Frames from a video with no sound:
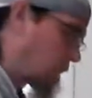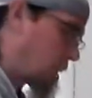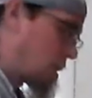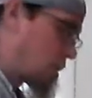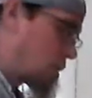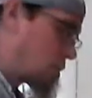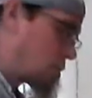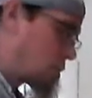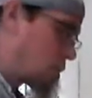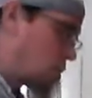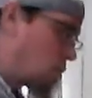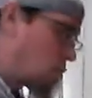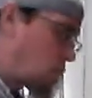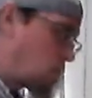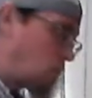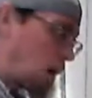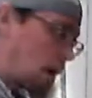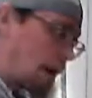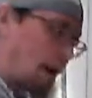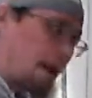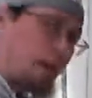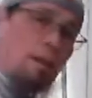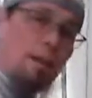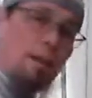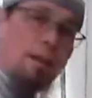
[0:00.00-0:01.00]
so
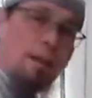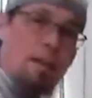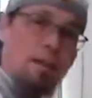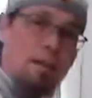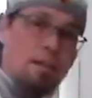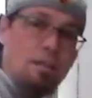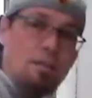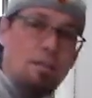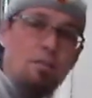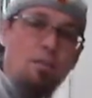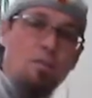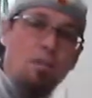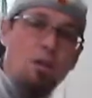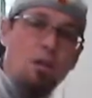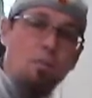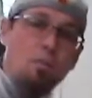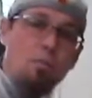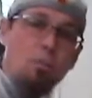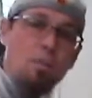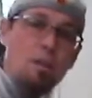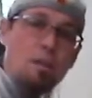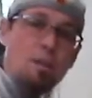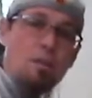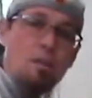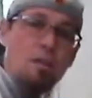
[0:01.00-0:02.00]
again, this is called
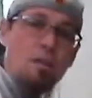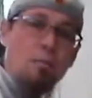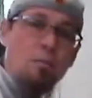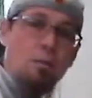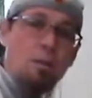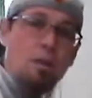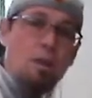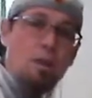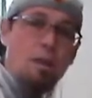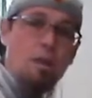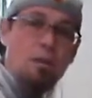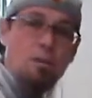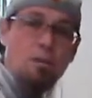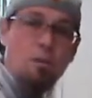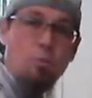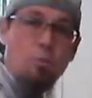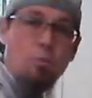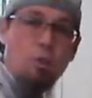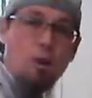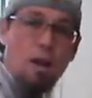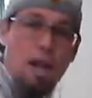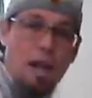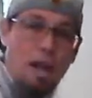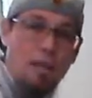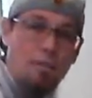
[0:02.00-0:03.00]
mise en place. I
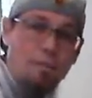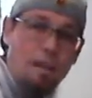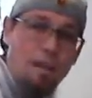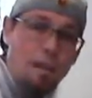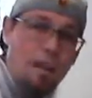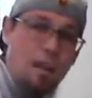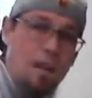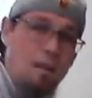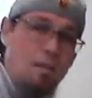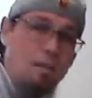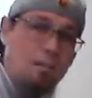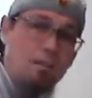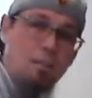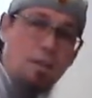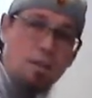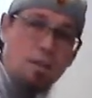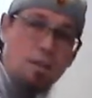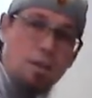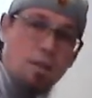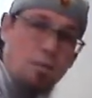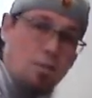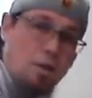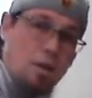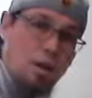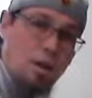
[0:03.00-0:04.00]
want to have
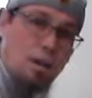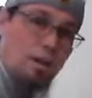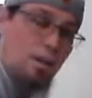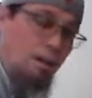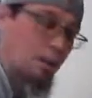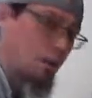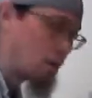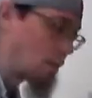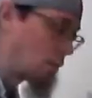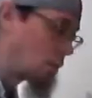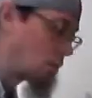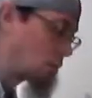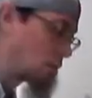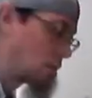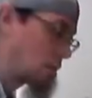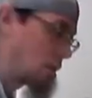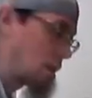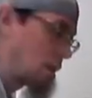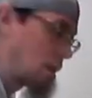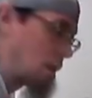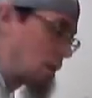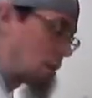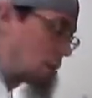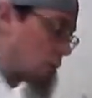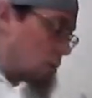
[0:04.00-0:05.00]
everything ready to go,
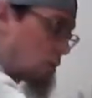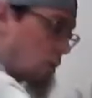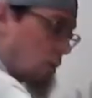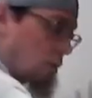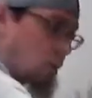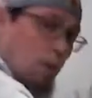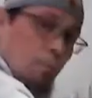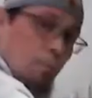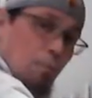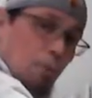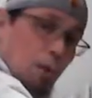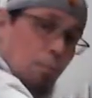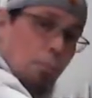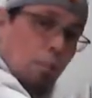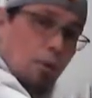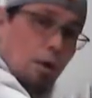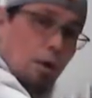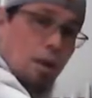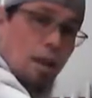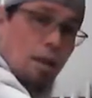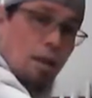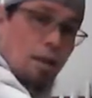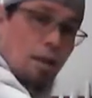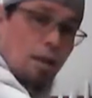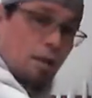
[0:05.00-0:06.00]
set up. So I've got my
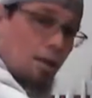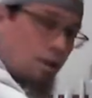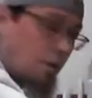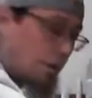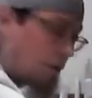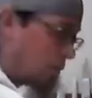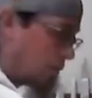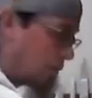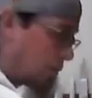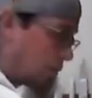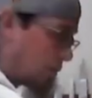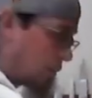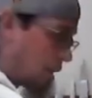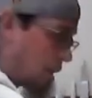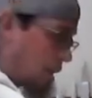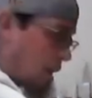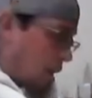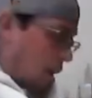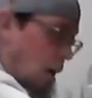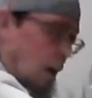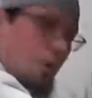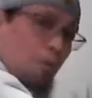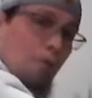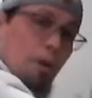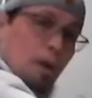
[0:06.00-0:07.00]
bread here,
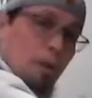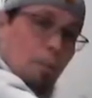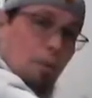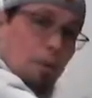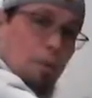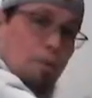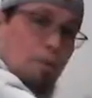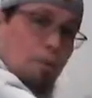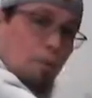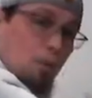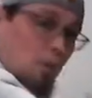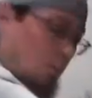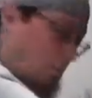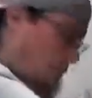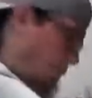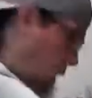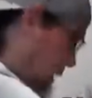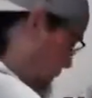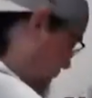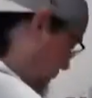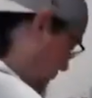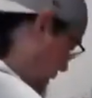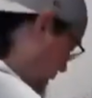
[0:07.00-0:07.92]
I've got my salt and pepper